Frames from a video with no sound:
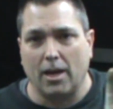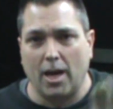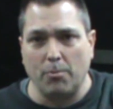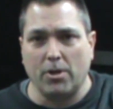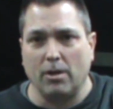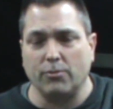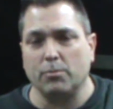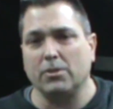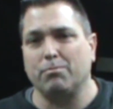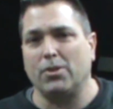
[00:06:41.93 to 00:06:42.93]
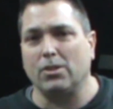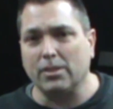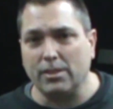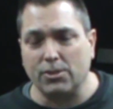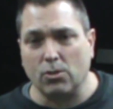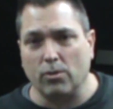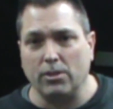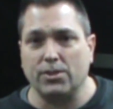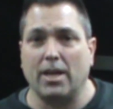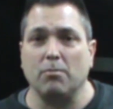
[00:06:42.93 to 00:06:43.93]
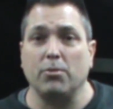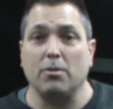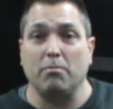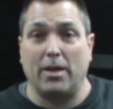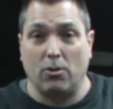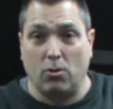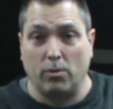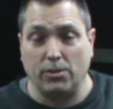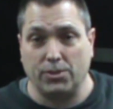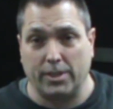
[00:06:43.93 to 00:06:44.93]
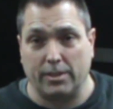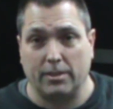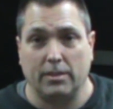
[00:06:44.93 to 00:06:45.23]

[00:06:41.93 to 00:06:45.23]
I'm comfortable pulling these coils out and putting better coils in it.